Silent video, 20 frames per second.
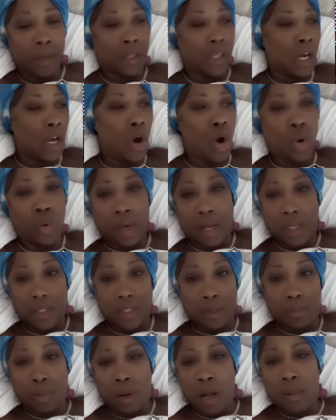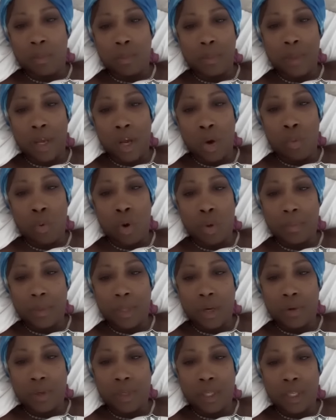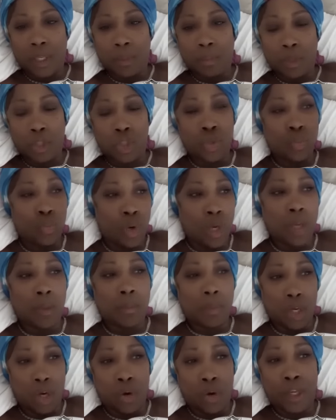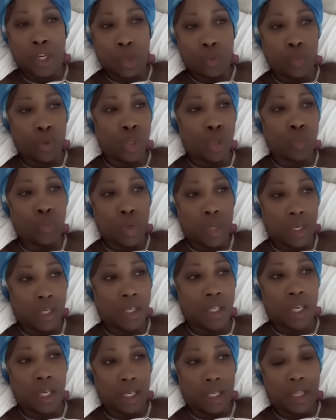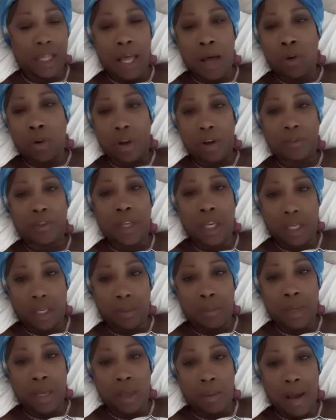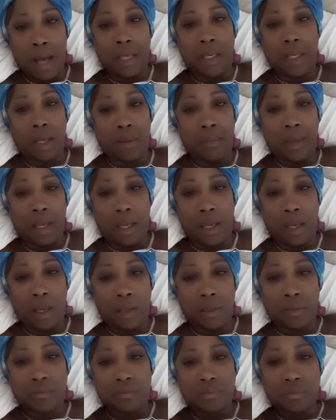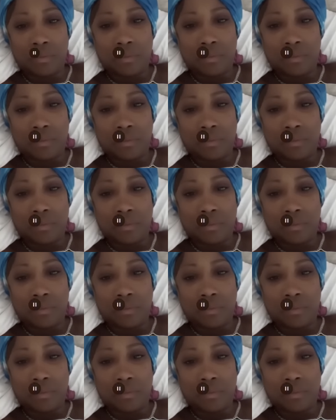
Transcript: But that, oh, that's the problem. They don't want me on here. But you wanted me on here when you wanted to get clout off kicking me in my damn head.